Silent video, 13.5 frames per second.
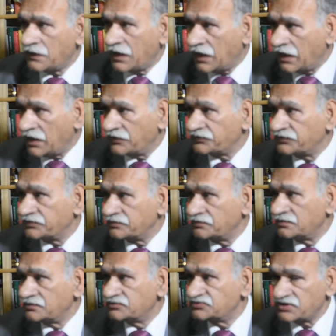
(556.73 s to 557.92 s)
as
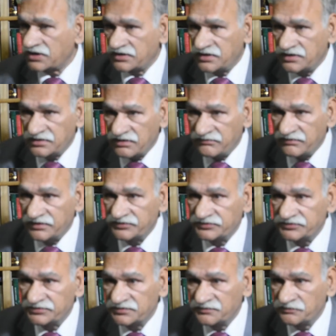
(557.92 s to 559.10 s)
secondary
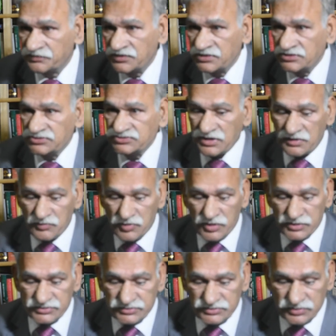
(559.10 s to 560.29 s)
evidence. So I am
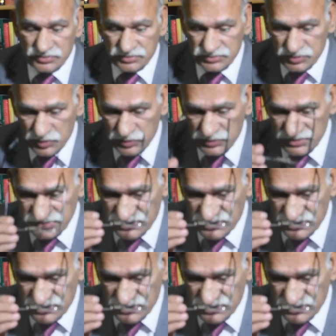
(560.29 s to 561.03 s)
going through this